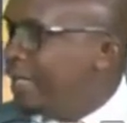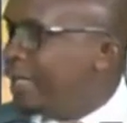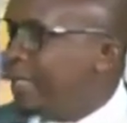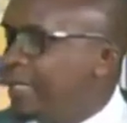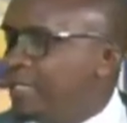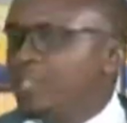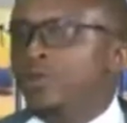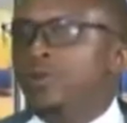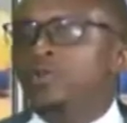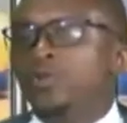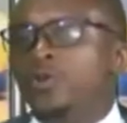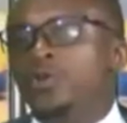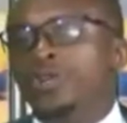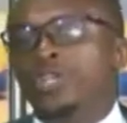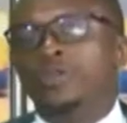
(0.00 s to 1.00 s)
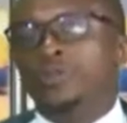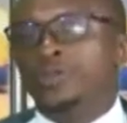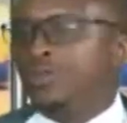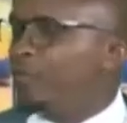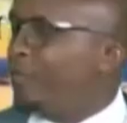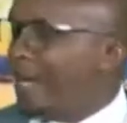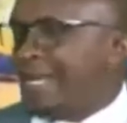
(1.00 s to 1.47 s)
is he going to rig with
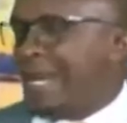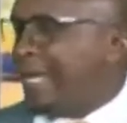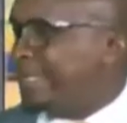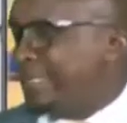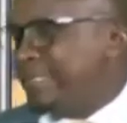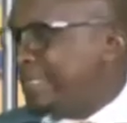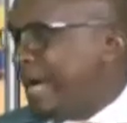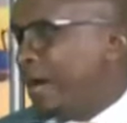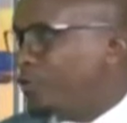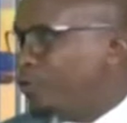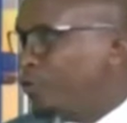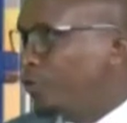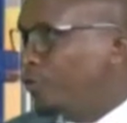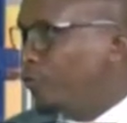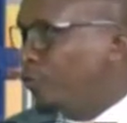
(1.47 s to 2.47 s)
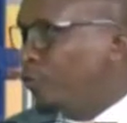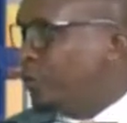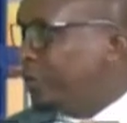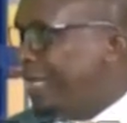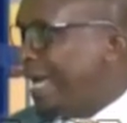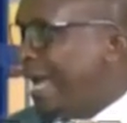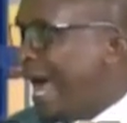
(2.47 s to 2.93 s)
over ninety thousand votes?
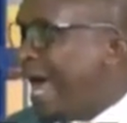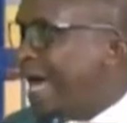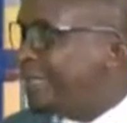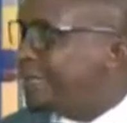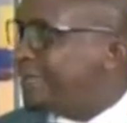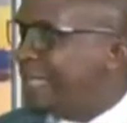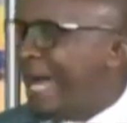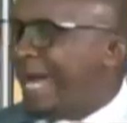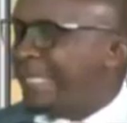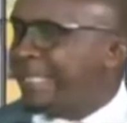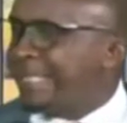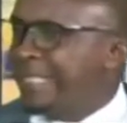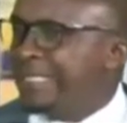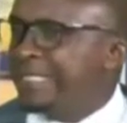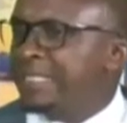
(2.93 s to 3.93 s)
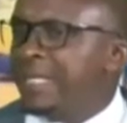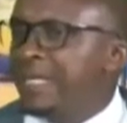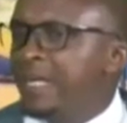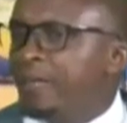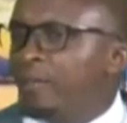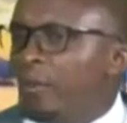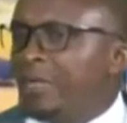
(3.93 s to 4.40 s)
There are there are things,
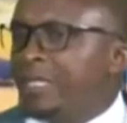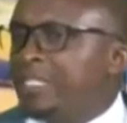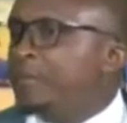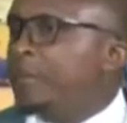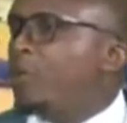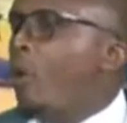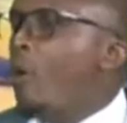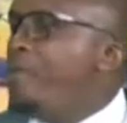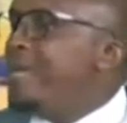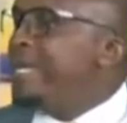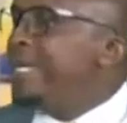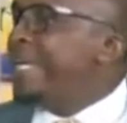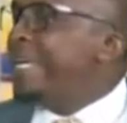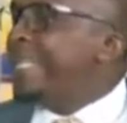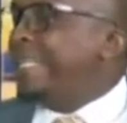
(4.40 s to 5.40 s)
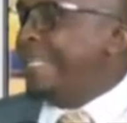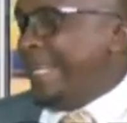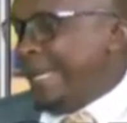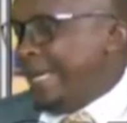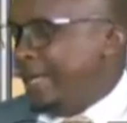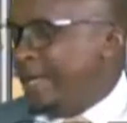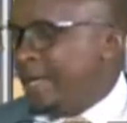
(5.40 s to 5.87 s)
but it's becoming clear.
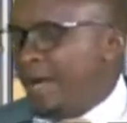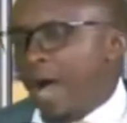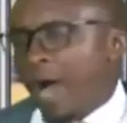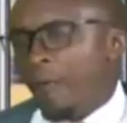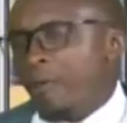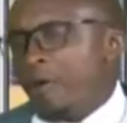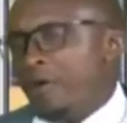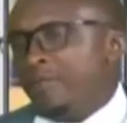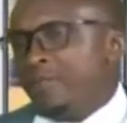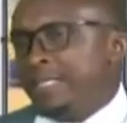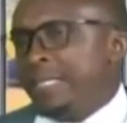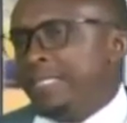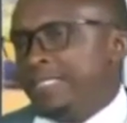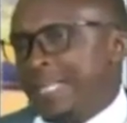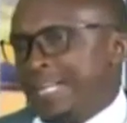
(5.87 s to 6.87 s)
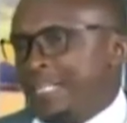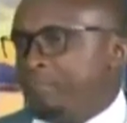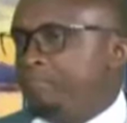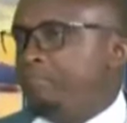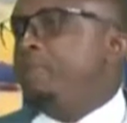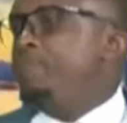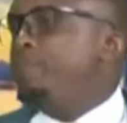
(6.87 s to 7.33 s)
And one of the things that the
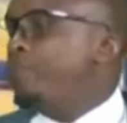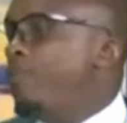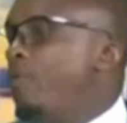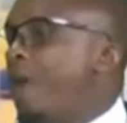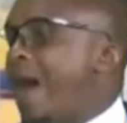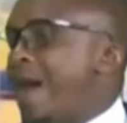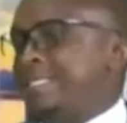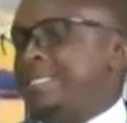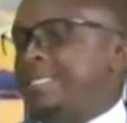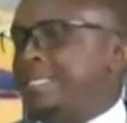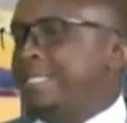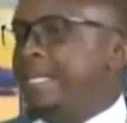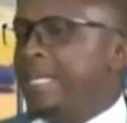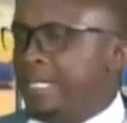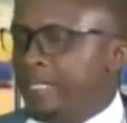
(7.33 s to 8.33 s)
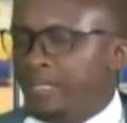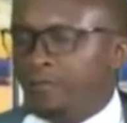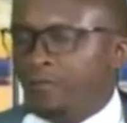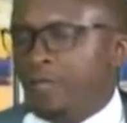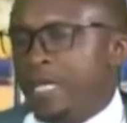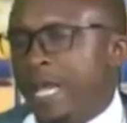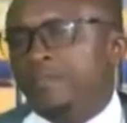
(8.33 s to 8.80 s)
people are saying, if you
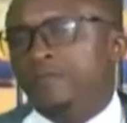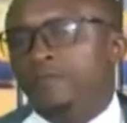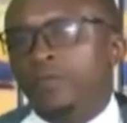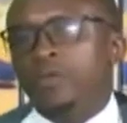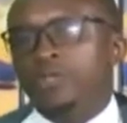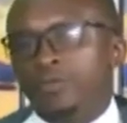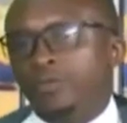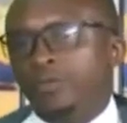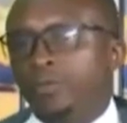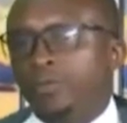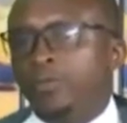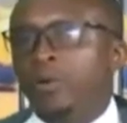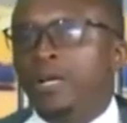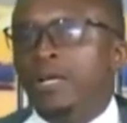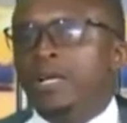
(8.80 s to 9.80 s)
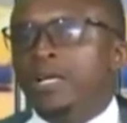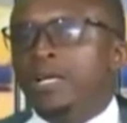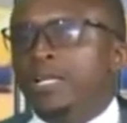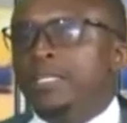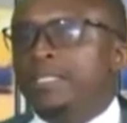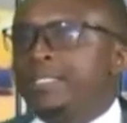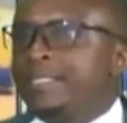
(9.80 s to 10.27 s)
hear the voice of people,
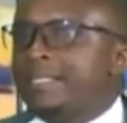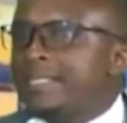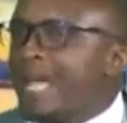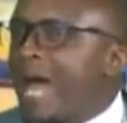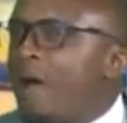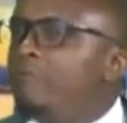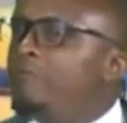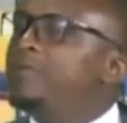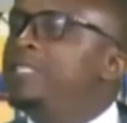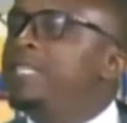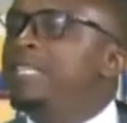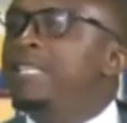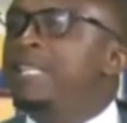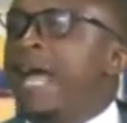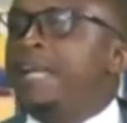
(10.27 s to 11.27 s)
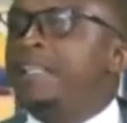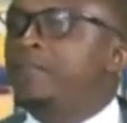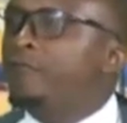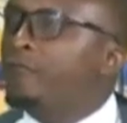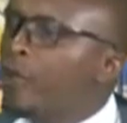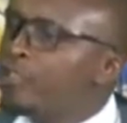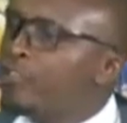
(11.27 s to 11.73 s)
is sounding like the
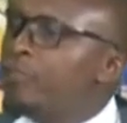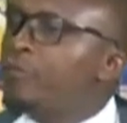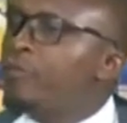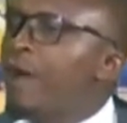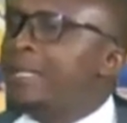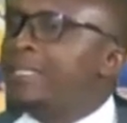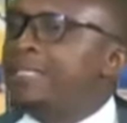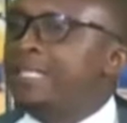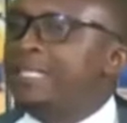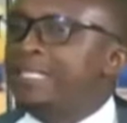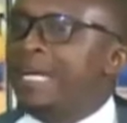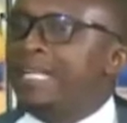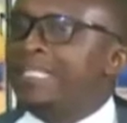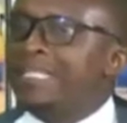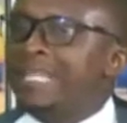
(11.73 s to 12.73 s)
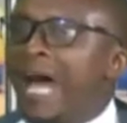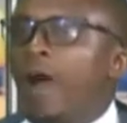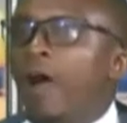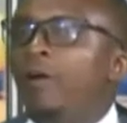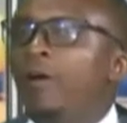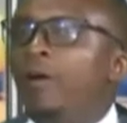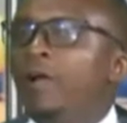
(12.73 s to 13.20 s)
voice of people are saying that now
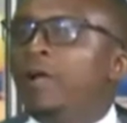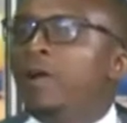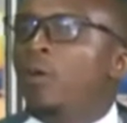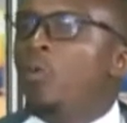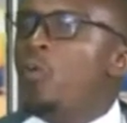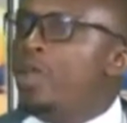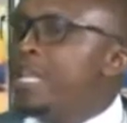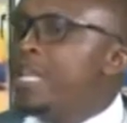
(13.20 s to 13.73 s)
winning